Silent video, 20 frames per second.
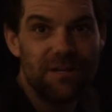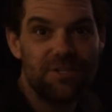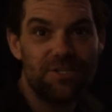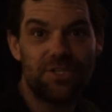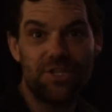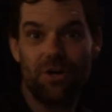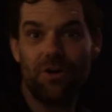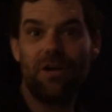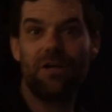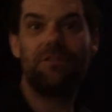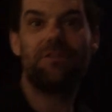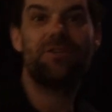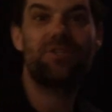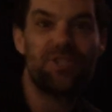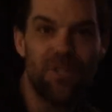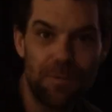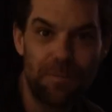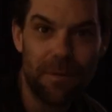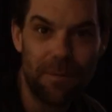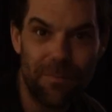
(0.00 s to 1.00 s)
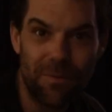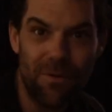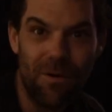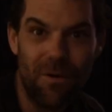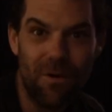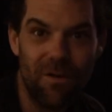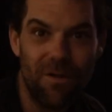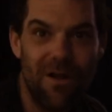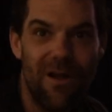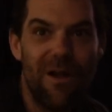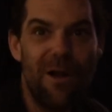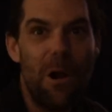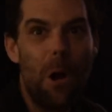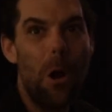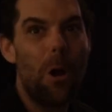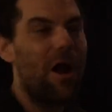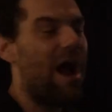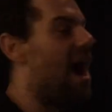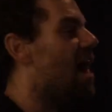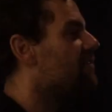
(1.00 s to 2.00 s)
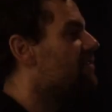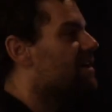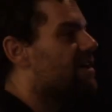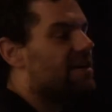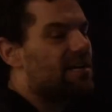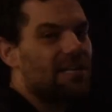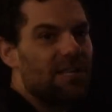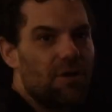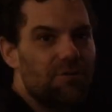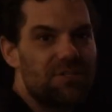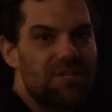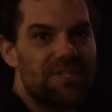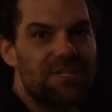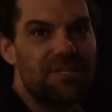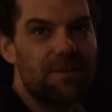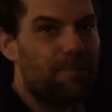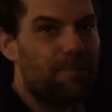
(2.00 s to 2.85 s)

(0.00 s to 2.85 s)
during the Super Bowl, or having it closest to